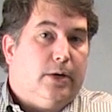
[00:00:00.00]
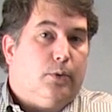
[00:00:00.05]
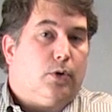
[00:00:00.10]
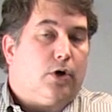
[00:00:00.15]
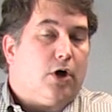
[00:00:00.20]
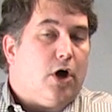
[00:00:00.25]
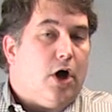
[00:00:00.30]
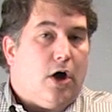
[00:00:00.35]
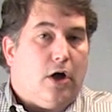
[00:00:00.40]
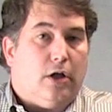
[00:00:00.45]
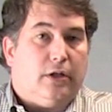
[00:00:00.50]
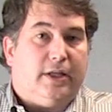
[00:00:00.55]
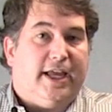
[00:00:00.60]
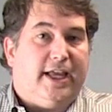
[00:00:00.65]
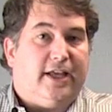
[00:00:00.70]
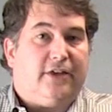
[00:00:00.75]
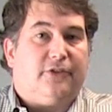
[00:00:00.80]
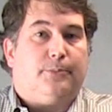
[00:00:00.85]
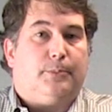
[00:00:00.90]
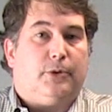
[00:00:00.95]
We're all
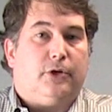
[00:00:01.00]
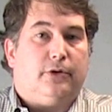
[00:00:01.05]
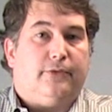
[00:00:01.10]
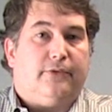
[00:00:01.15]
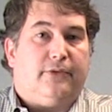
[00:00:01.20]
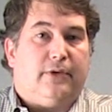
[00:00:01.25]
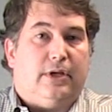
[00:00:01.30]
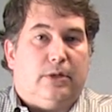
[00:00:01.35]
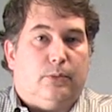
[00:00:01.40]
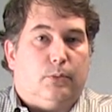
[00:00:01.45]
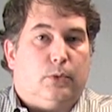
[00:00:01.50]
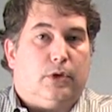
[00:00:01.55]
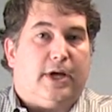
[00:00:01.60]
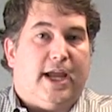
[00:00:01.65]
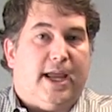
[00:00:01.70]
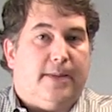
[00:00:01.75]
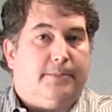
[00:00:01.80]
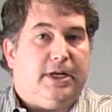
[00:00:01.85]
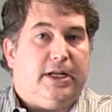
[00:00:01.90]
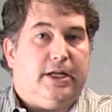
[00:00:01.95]
experts and we're
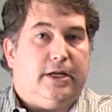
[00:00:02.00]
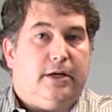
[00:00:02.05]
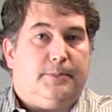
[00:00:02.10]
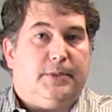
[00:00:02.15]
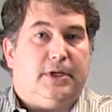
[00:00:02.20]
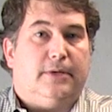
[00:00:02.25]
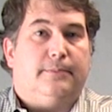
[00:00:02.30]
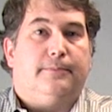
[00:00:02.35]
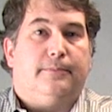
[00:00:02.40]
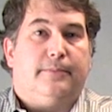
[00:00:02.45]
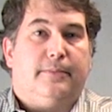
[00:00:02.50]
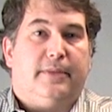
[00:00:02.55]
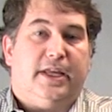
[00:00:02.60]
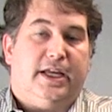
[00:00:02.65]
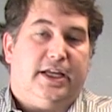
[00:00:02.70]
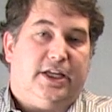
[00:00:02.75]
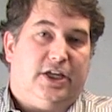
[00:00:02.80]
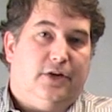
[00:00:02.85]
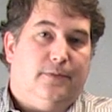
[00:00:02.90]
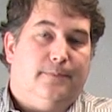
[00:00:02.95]
happy to help you.
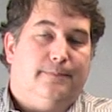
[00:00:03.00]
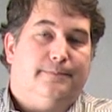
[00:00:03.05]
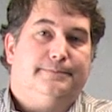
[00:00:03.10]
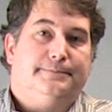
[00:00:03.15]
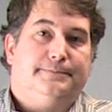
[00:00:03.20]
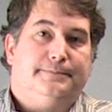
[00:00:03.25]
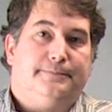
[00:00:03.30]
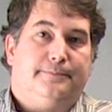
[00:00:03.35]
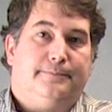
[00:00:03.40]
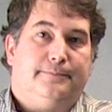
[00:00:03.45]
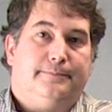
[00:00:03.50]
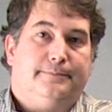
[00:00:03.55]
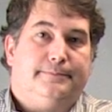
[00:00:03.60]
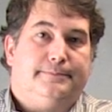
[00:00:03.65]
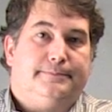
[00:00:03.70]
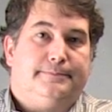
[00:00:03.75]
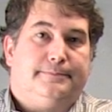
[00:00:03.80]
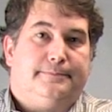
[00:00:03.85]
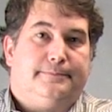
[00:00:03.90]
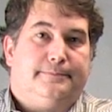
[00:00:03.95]
Thank
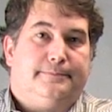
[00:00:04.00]
you.